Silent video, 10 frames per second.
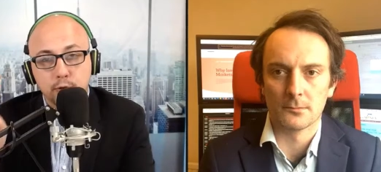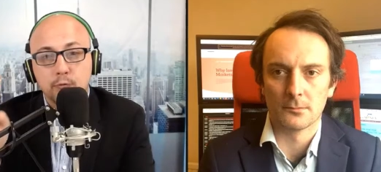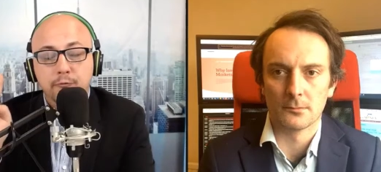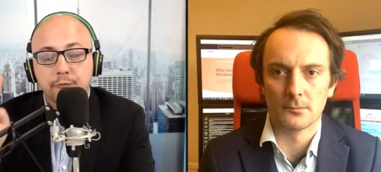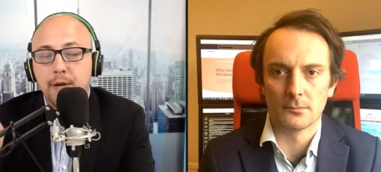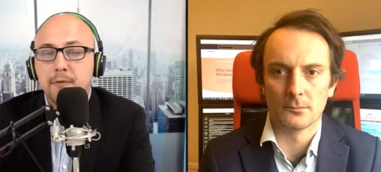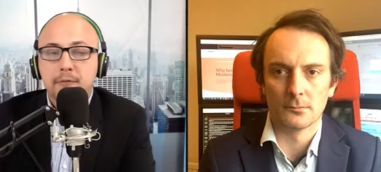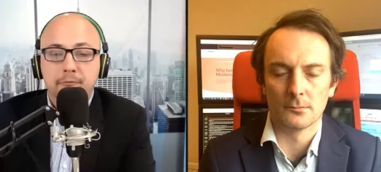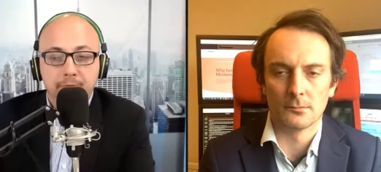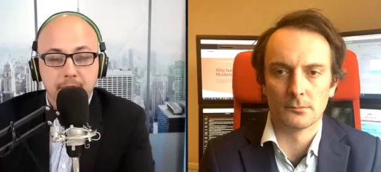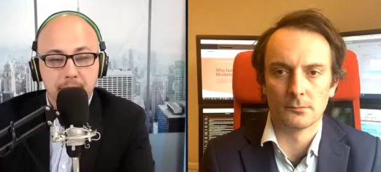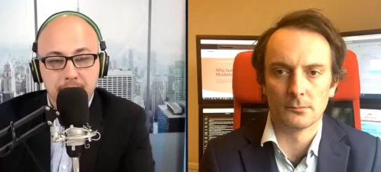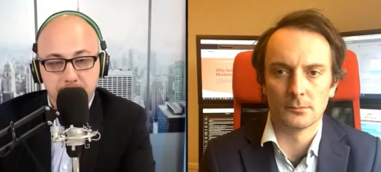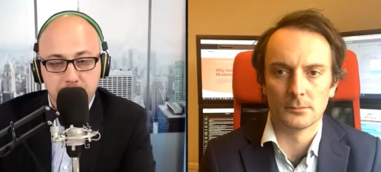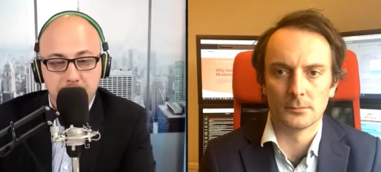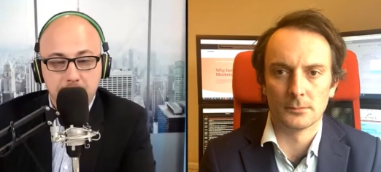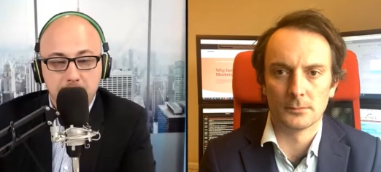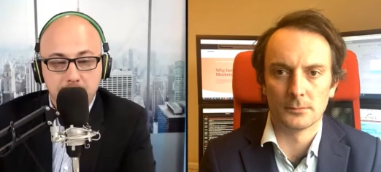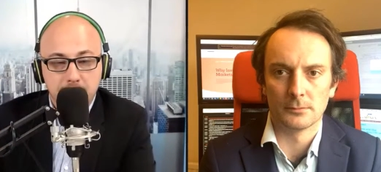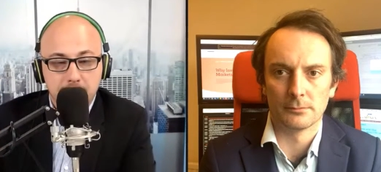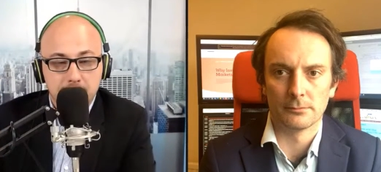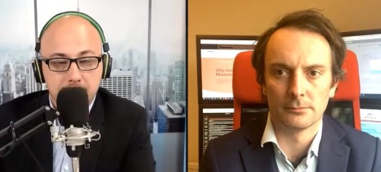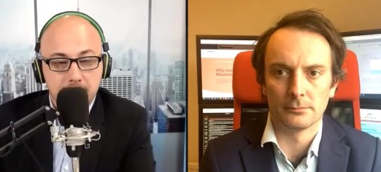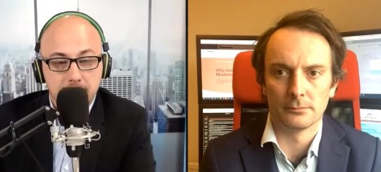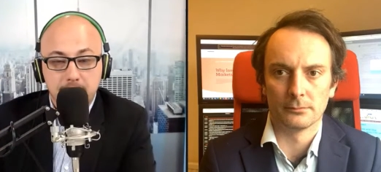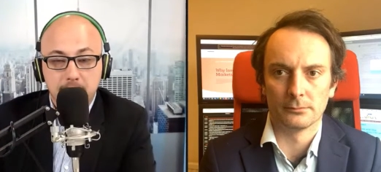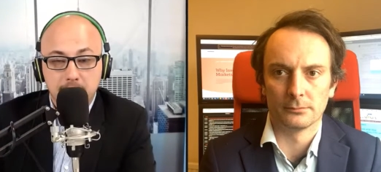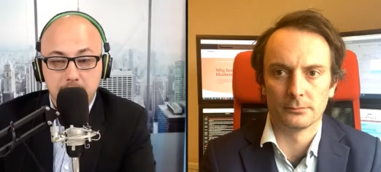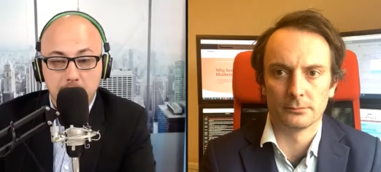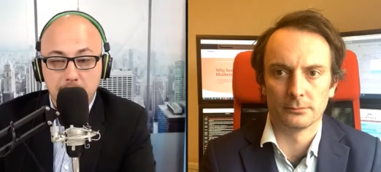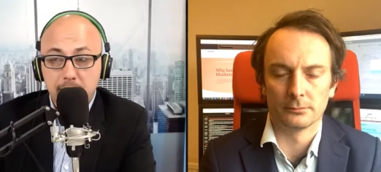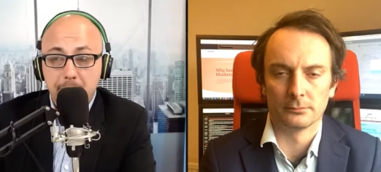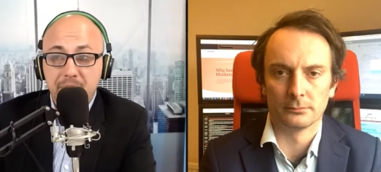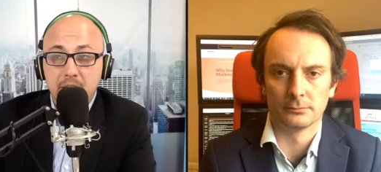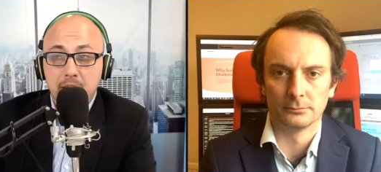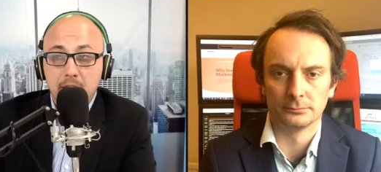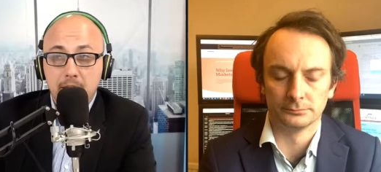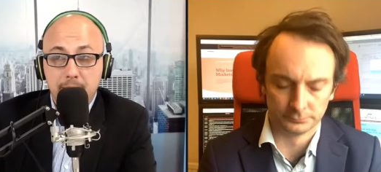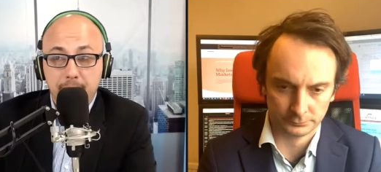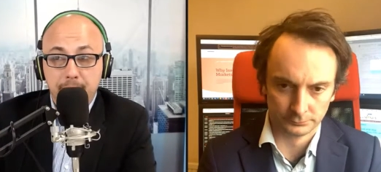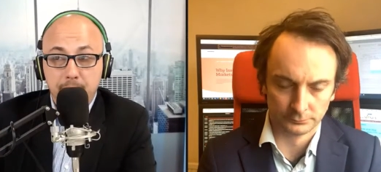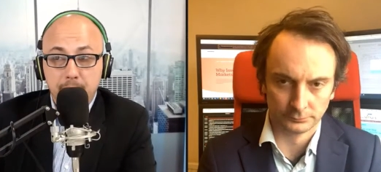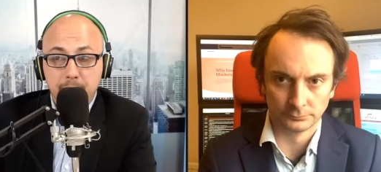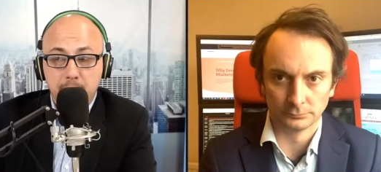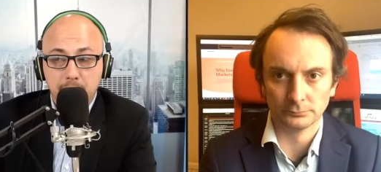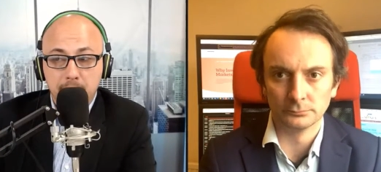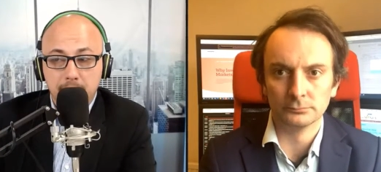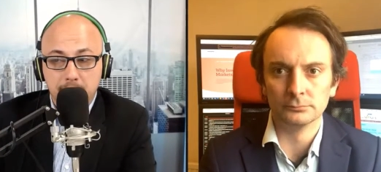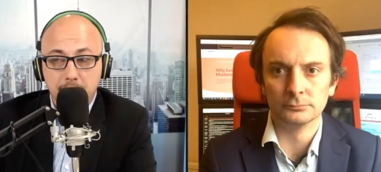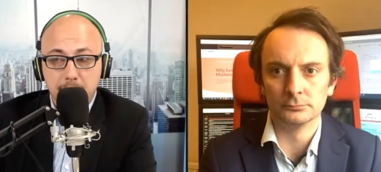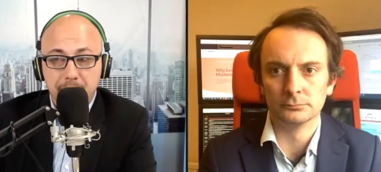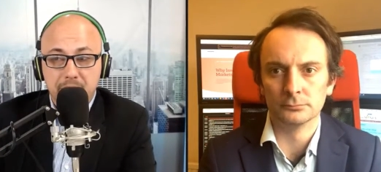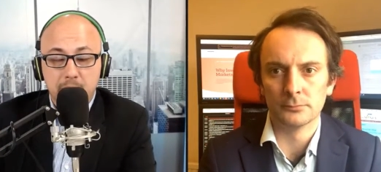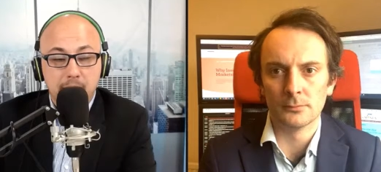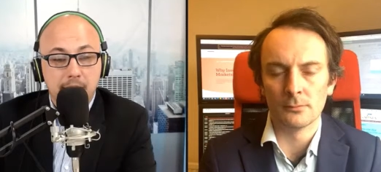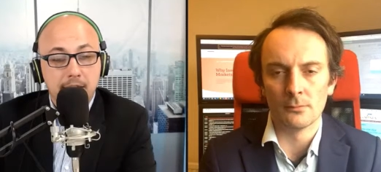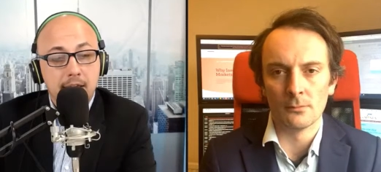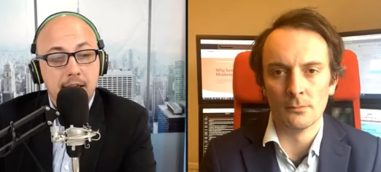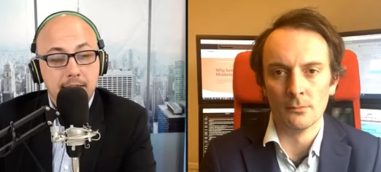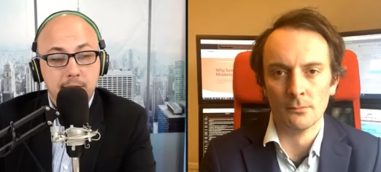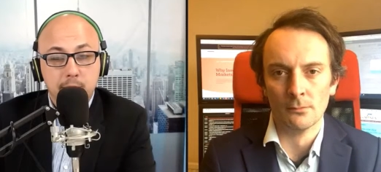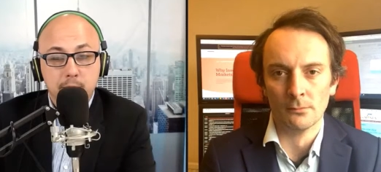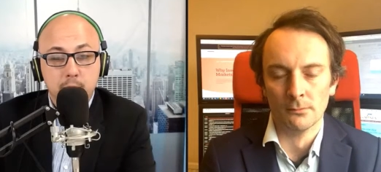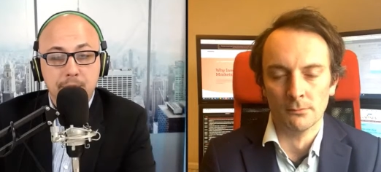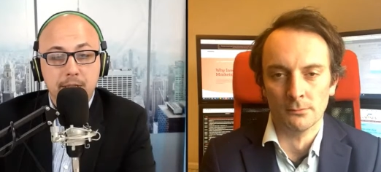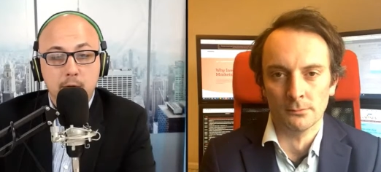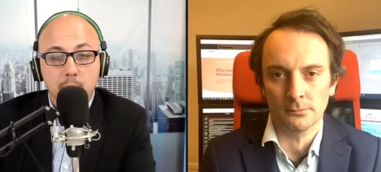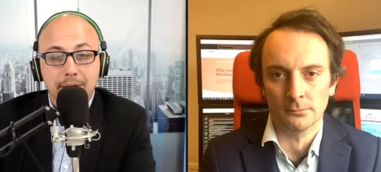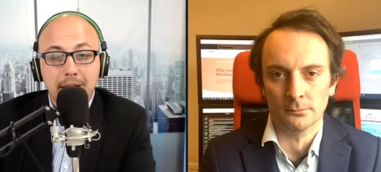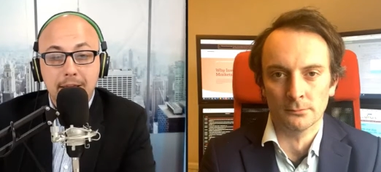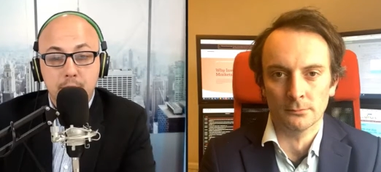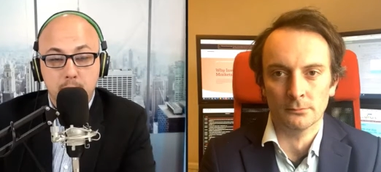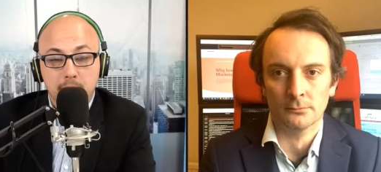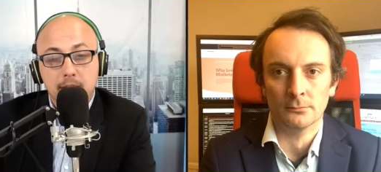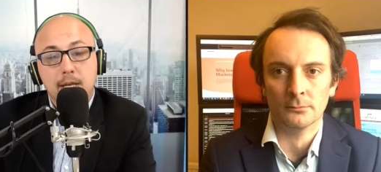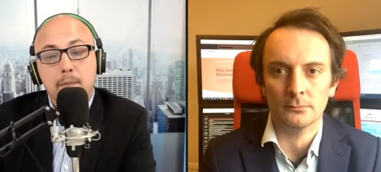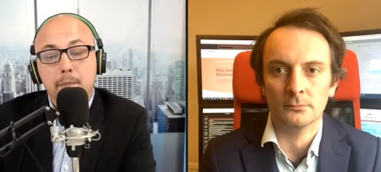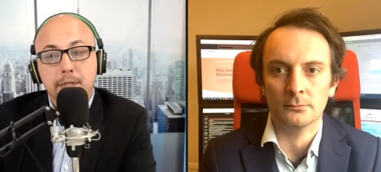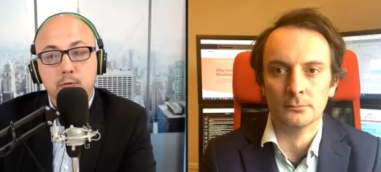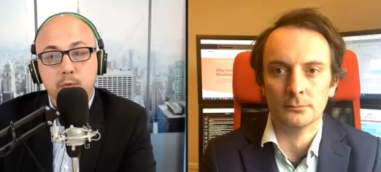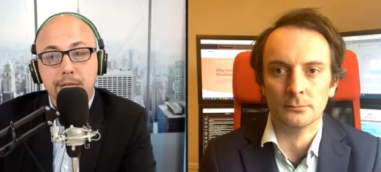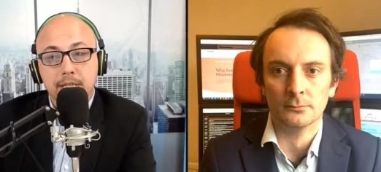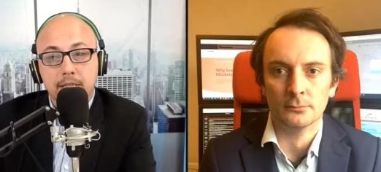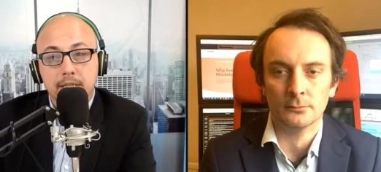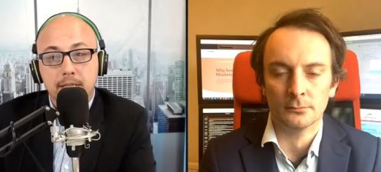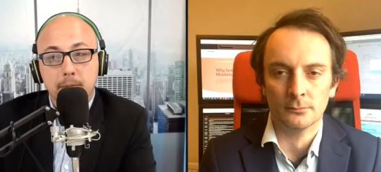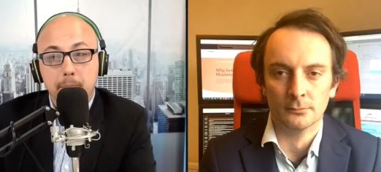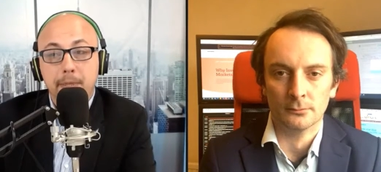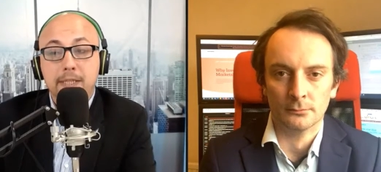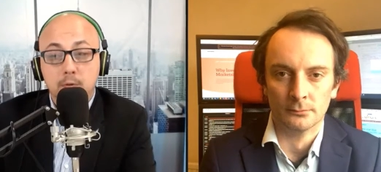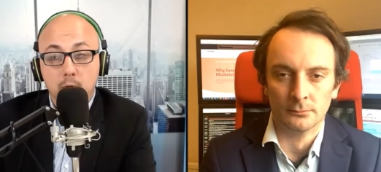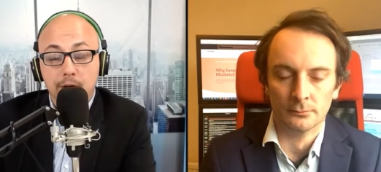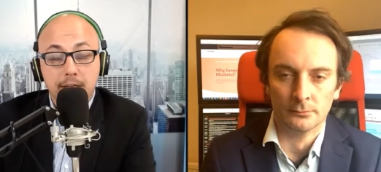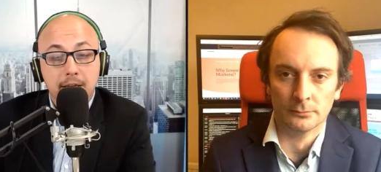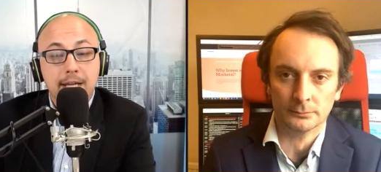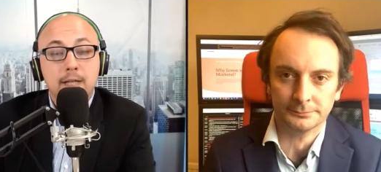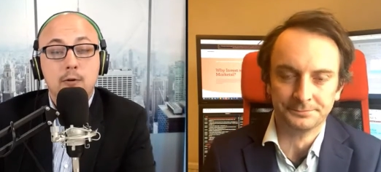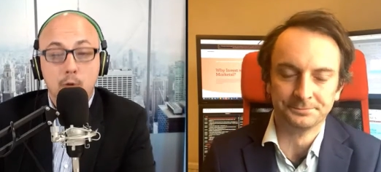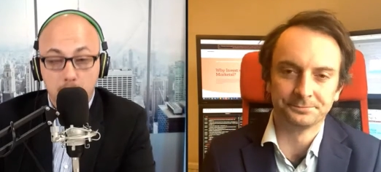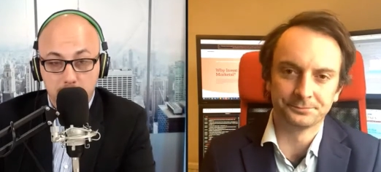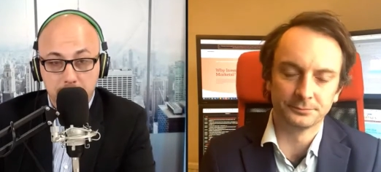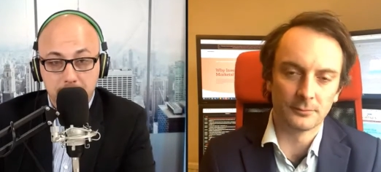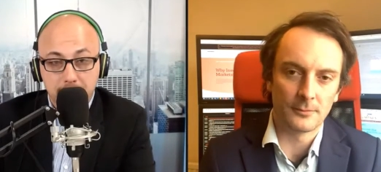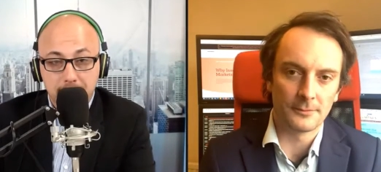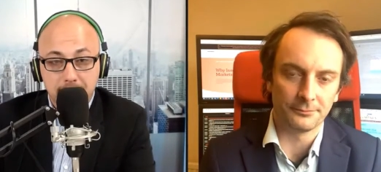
Speaker 1: two very, very interesting articles uh, earlier on. The first article, okay, has to do with the correlation between uh, Bitcoin and gold.